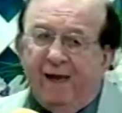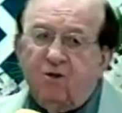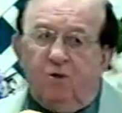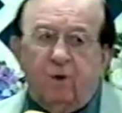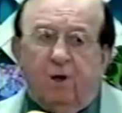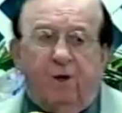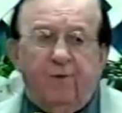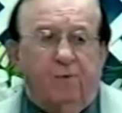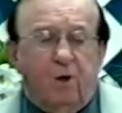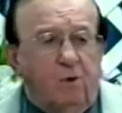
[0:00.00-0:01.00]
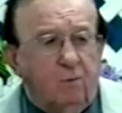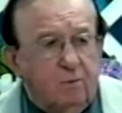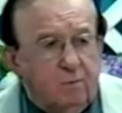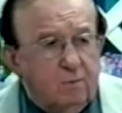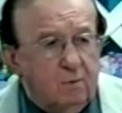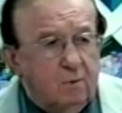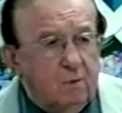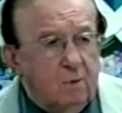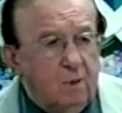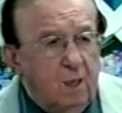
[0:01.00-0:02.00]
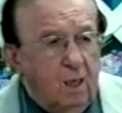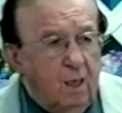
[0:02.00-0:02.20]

The child can't do it on their own.